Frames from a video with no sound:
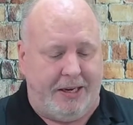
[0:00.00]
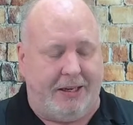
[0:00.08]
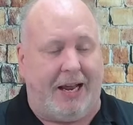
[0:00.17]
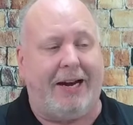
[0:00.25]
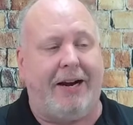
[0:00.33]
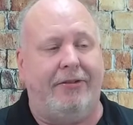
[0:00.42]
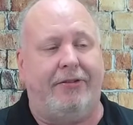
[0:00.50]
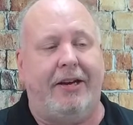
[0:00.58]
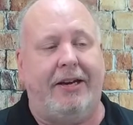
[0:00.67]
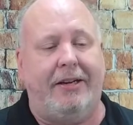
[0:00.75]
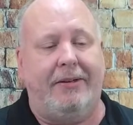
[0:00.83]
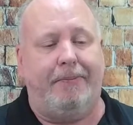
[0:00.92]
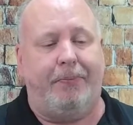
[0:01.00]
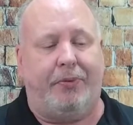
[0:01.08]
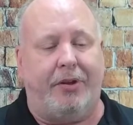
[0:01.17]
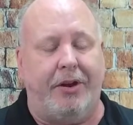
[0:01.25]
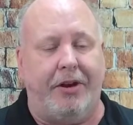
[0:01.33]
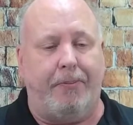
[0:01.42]
like I said,
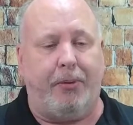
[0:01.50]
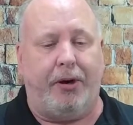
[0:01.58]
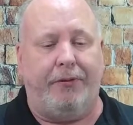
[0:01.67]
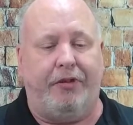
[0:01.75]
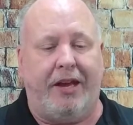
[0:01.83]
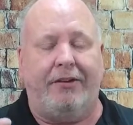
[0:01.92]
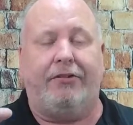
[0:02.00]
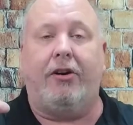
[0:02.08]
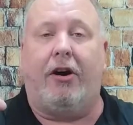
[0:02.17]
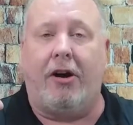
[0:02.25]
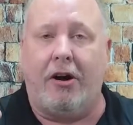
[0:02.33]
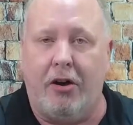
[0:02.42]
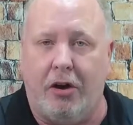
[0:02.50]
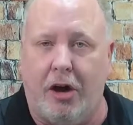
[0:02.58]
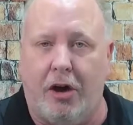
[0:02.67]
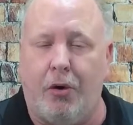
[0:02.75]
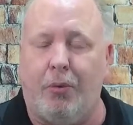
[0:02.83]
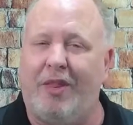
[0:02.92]
the number of deaths are
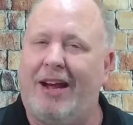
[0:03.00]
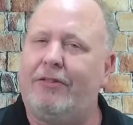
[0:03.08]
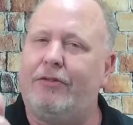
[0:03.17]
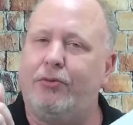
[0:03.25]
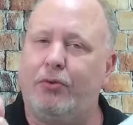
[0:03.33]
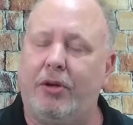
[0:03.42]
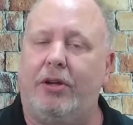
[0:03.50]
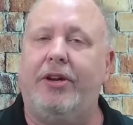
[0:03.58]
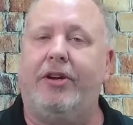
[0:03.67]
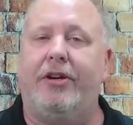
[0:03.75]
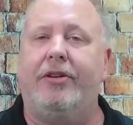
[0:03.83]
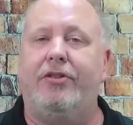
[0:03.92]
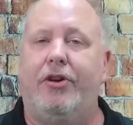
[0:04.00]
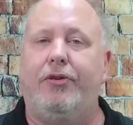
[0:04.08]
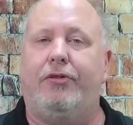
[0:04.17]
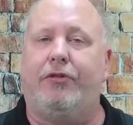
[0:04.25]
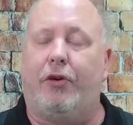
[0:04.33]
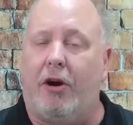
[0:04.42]
low. That's really good
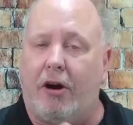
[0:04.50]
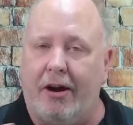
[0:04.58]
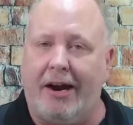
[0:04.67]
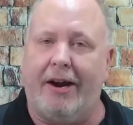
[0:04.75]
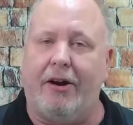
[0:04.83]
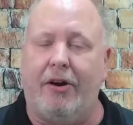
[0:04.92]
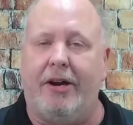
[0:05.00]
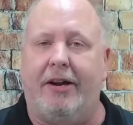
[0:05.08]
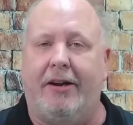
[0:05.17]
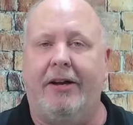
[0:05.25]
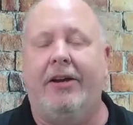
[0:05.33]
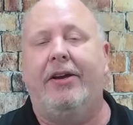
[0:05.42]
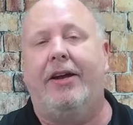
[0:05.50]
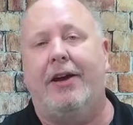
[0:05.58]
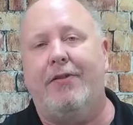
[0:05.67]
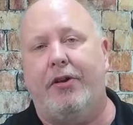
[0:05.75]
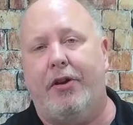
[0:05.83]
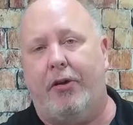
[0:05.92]
news for our area,
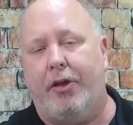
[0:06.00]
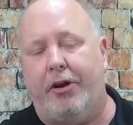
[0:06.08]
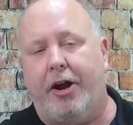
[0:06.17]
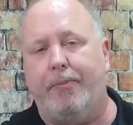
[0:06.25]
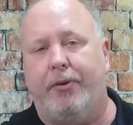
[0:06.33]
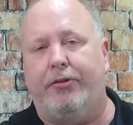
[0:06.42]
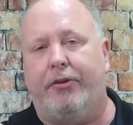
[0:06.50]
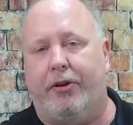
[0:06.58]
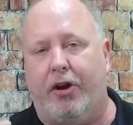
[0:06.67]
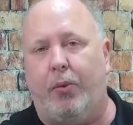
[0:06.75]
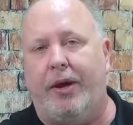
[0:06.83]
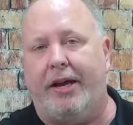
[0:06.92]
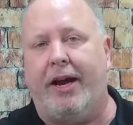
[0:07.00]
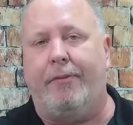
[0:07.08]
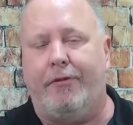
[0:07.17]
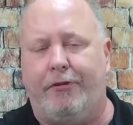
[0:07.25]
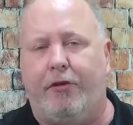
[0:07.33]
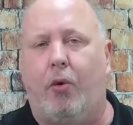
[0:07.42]
even though the numbers are going up
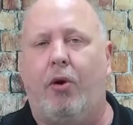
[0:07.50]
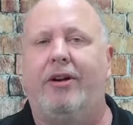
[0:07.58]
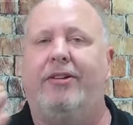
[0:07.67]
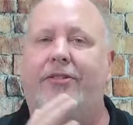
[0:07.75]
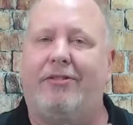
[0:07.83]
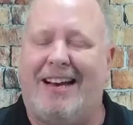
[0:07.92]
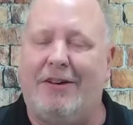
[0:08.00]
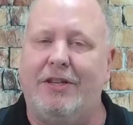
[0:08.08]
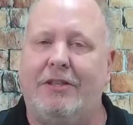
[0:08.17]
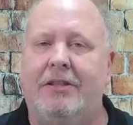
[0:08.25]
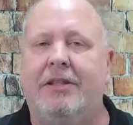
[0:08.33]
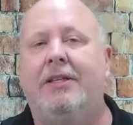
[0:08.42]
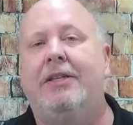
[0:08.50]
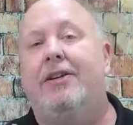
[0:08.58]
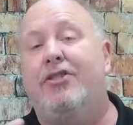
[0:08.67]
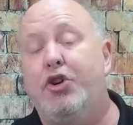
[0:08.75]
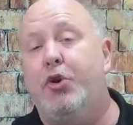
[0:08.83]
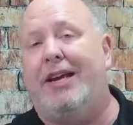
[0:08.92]
4 to 7
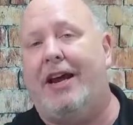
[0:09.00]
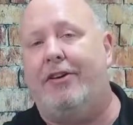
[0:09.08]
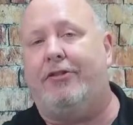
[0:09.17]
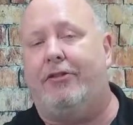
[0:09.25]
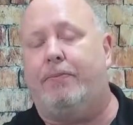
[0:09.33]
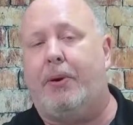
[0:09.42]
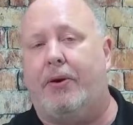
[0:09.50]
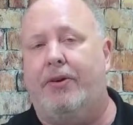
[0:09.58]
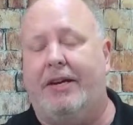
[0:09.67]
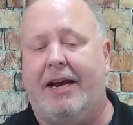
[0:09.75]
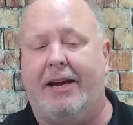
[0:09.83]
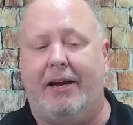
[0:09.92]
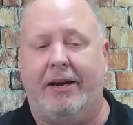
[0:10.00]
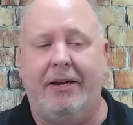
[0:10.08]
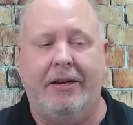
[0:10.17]
new cases per day.